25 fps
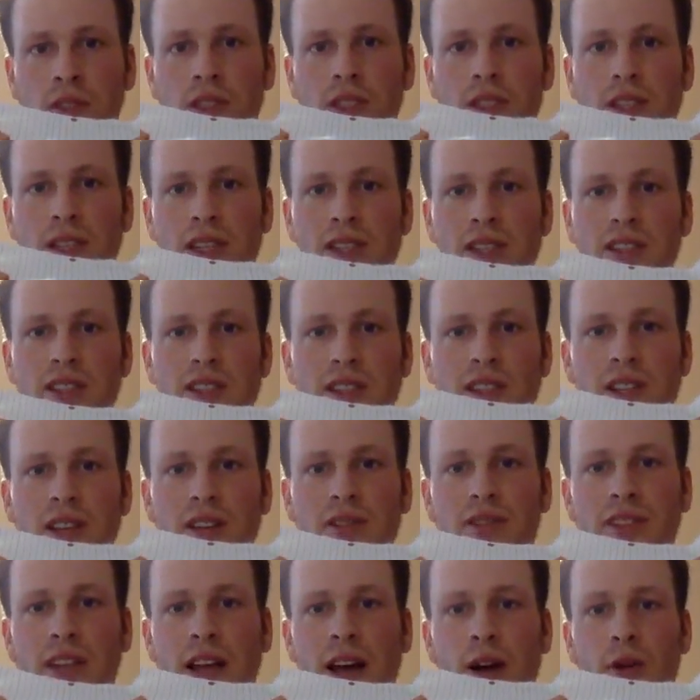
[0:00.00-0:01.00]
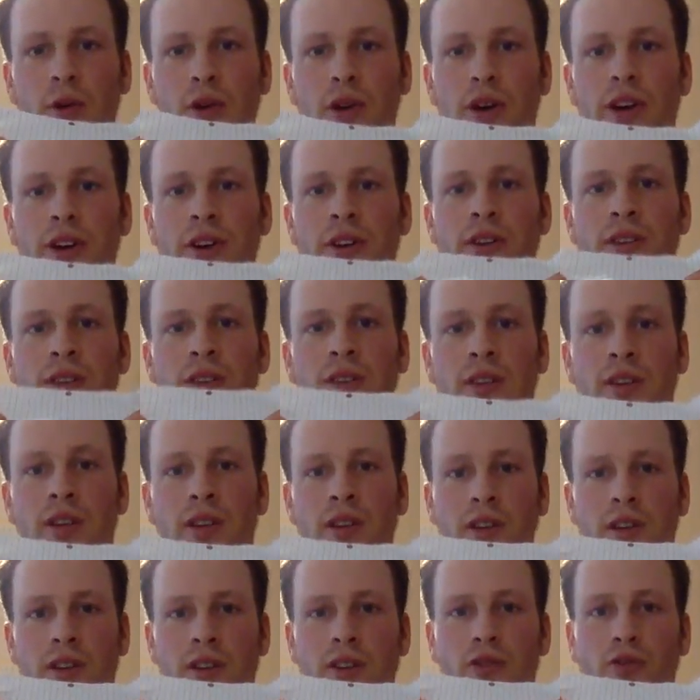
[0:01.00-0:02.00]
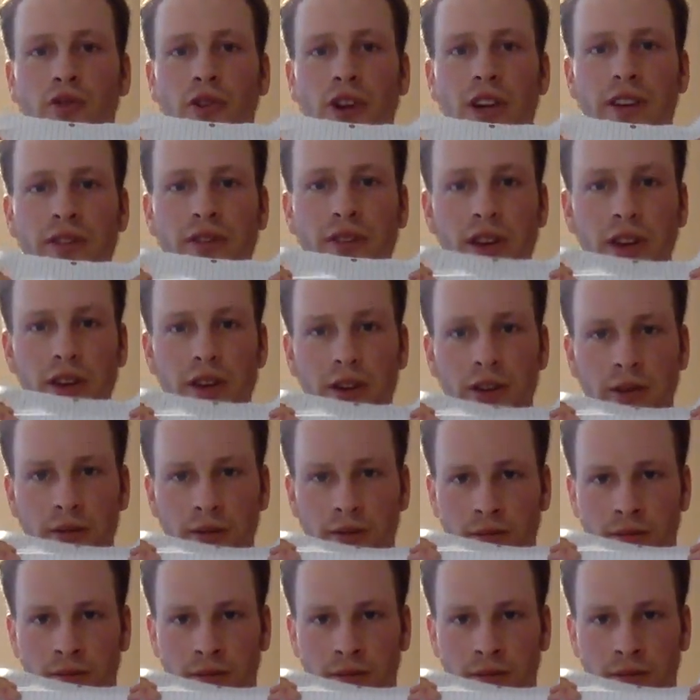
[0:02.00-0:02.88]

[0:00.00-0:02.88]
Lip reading: Let's lift our ring finger,